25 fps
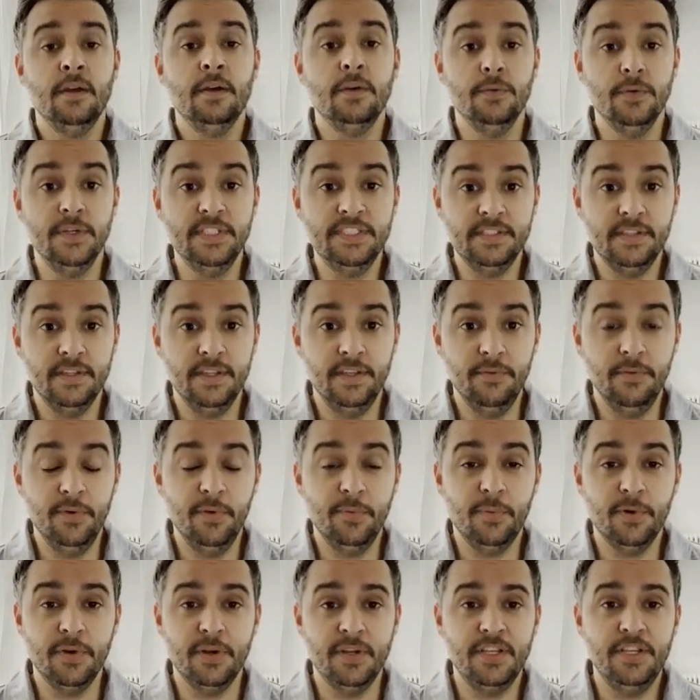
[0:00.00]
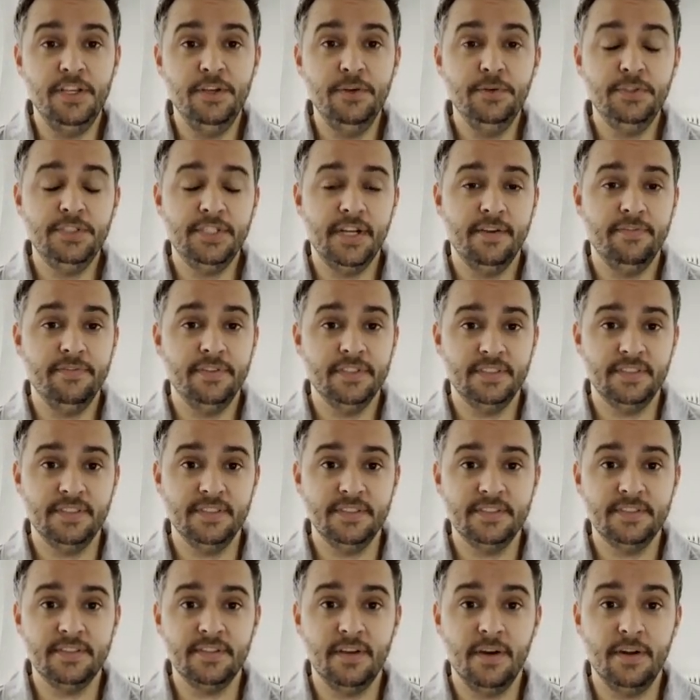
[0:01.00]
Recently, we put a huge
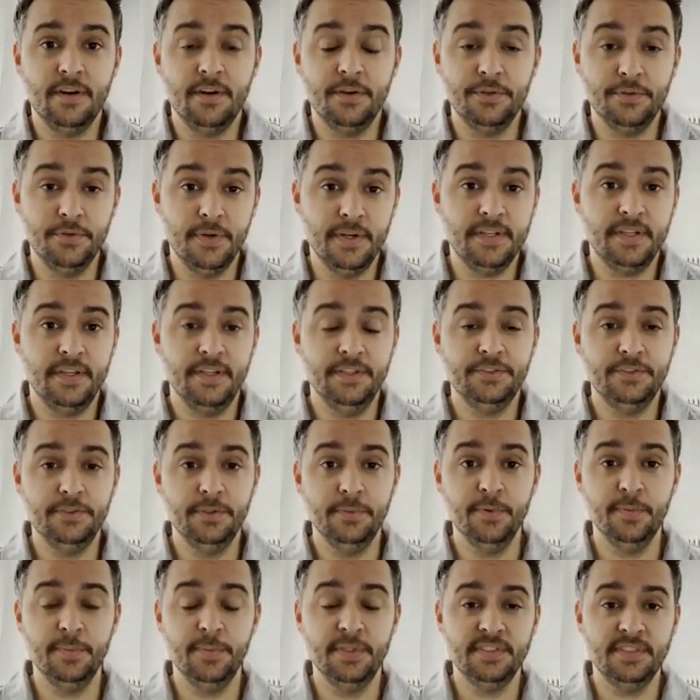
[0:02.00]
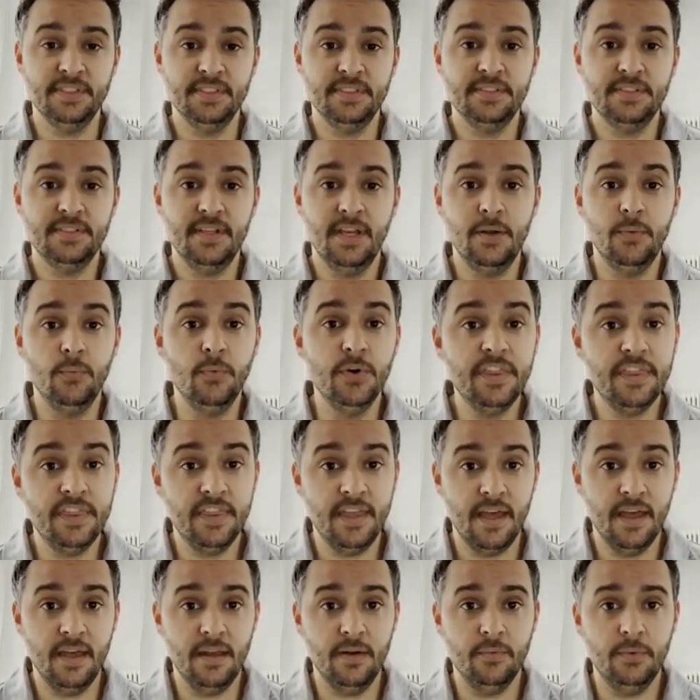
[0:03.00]
emphasis on our direct-to-consumer business, and with
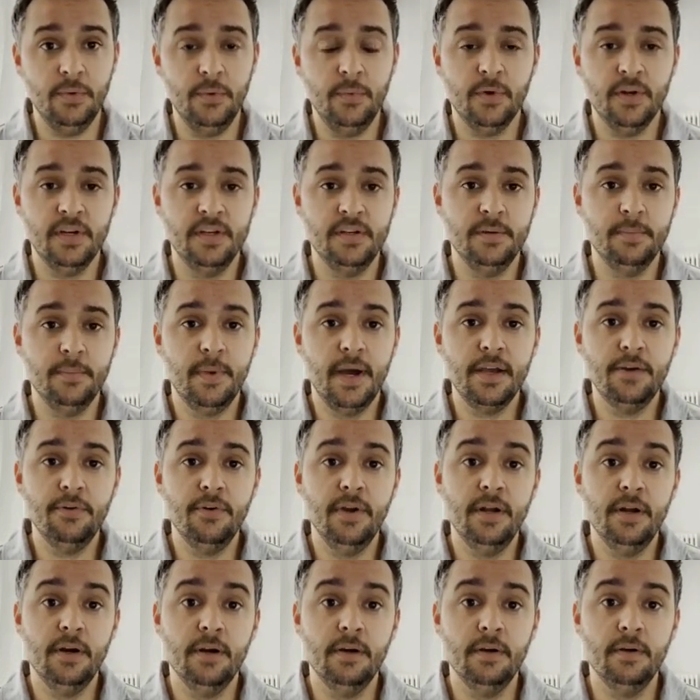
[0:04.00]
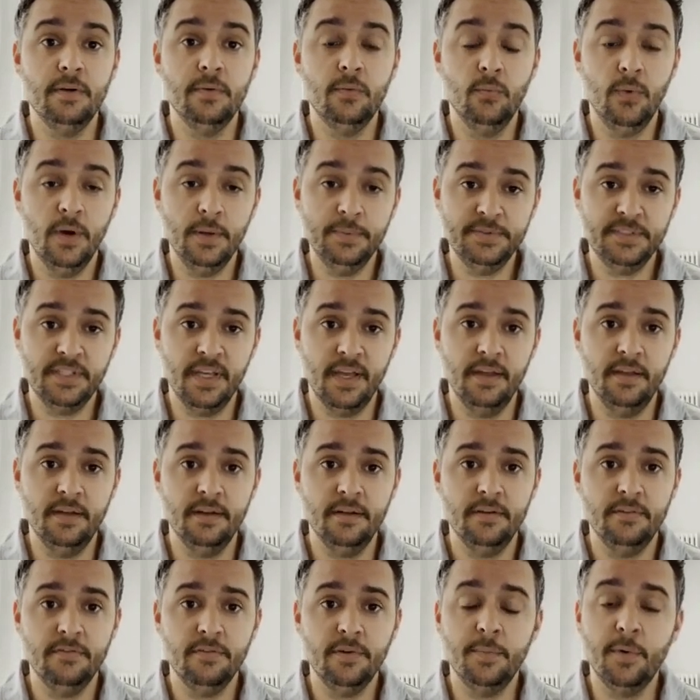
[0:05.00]
that, we wanted to migrate our website
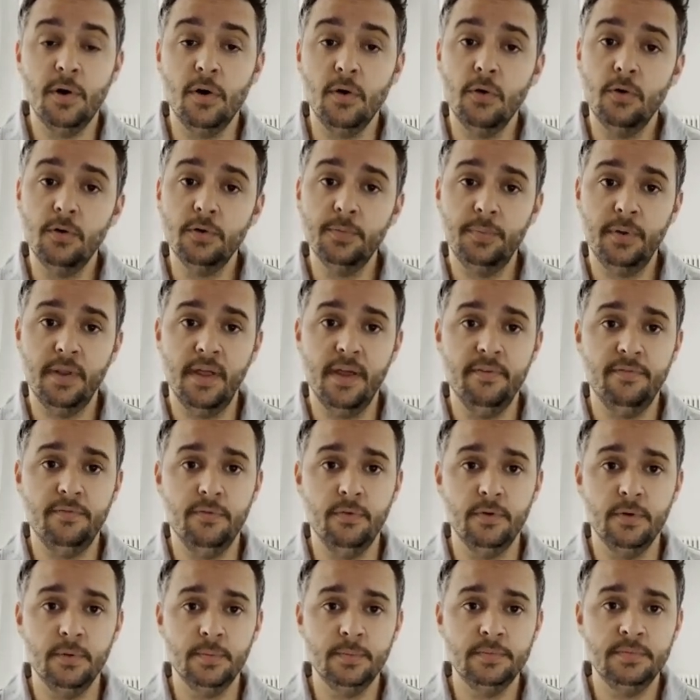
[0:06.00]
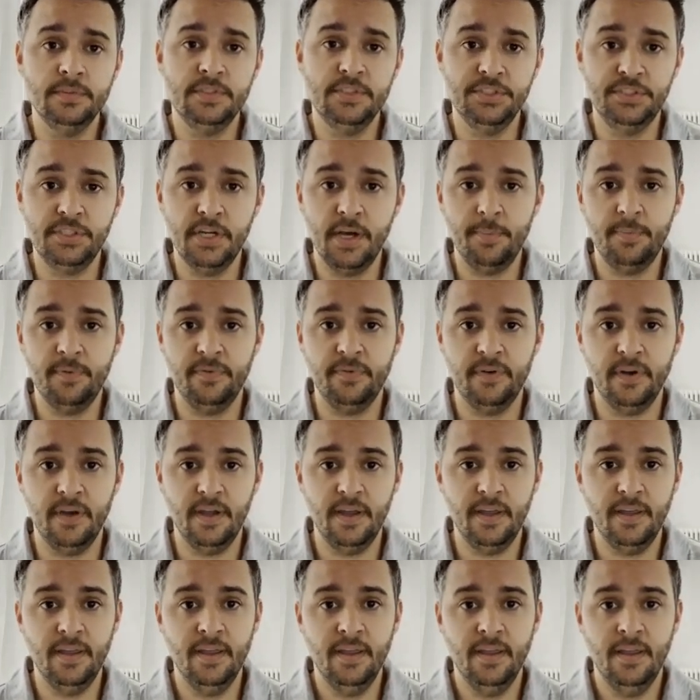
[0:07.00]
from our old platform to Shopify.
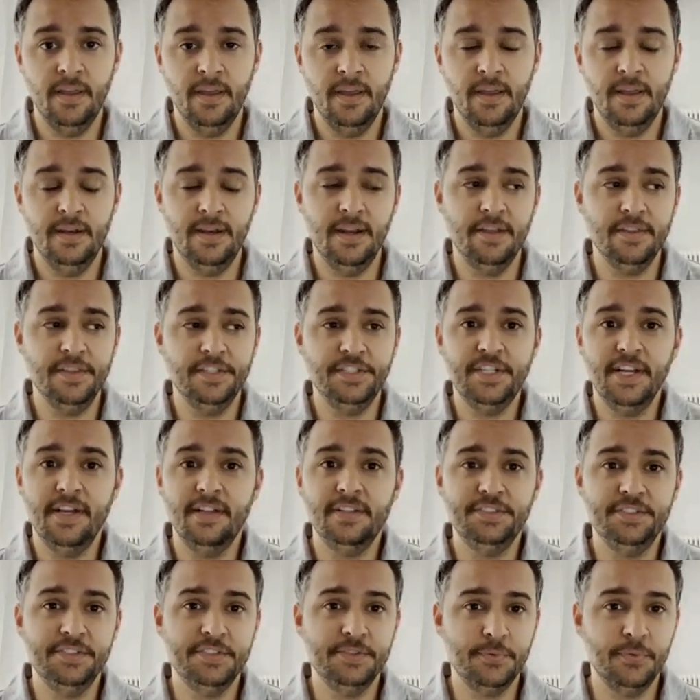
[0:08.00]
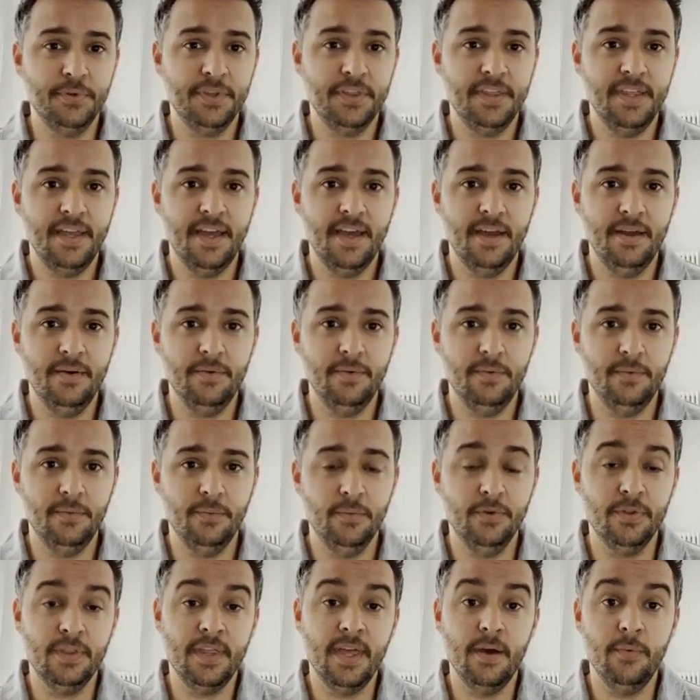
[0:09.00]
Now the challenges with that
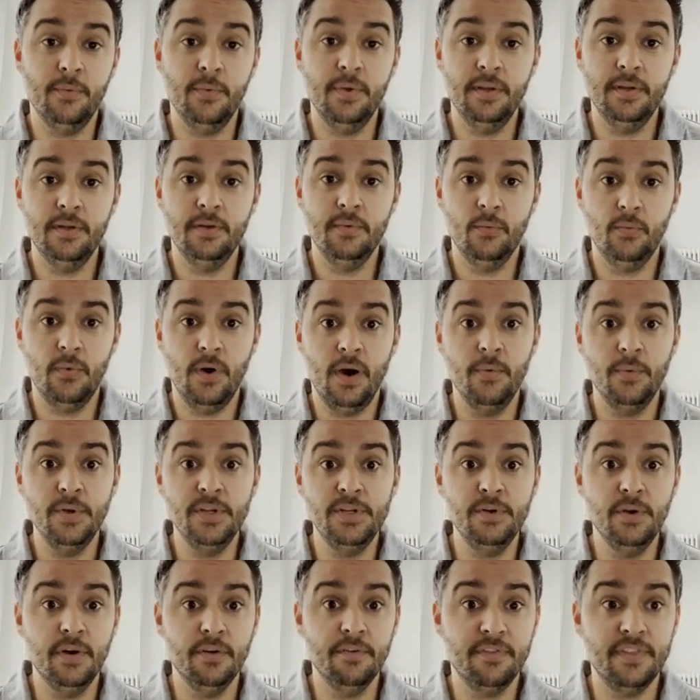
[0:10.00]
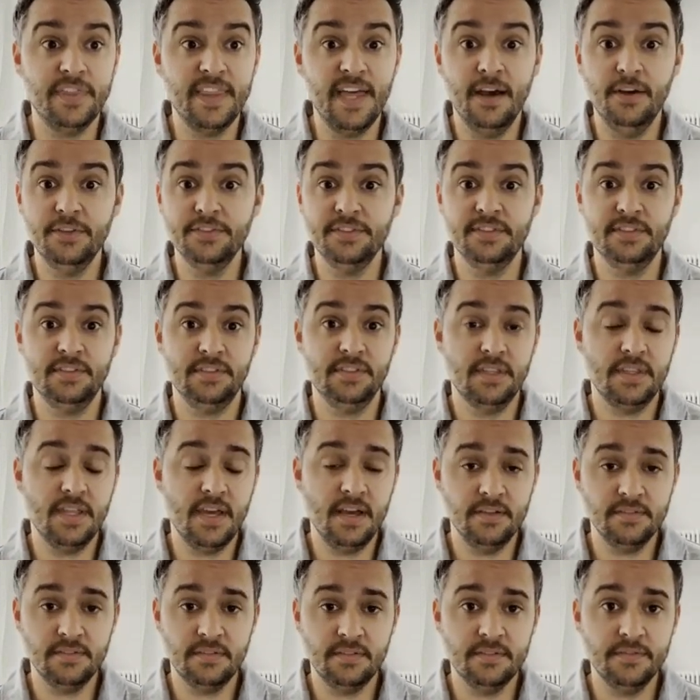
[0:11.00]
were that we, while we do have thousands and
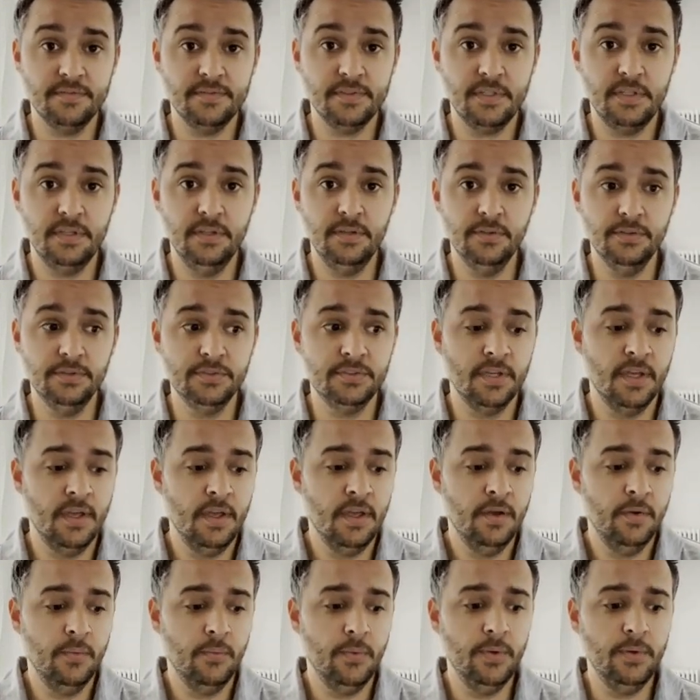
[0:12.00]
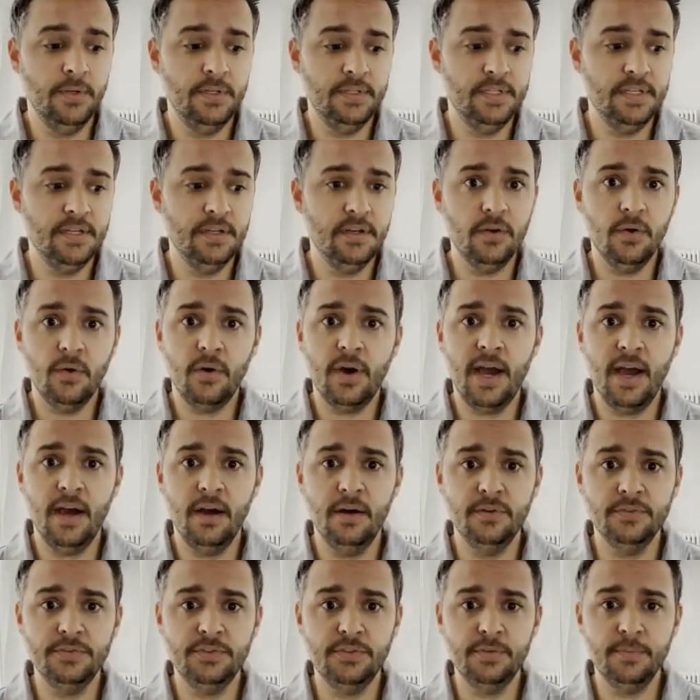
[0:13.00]
thousands of SKUs, we didn't know
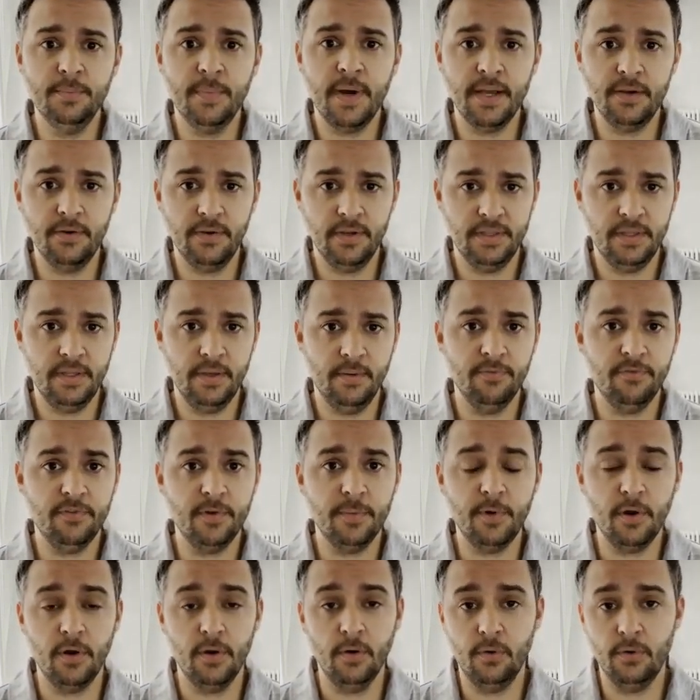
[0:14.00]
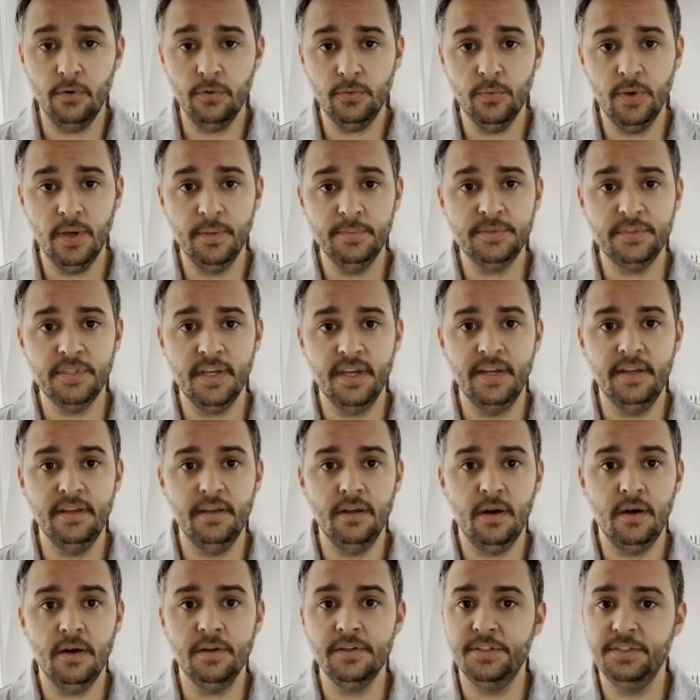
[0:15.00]
how to migrate them from our old website
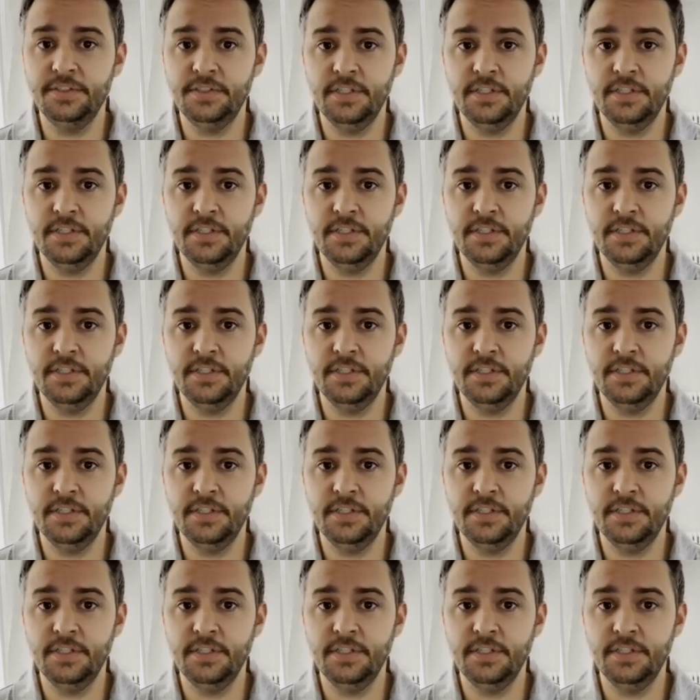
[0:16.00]
onto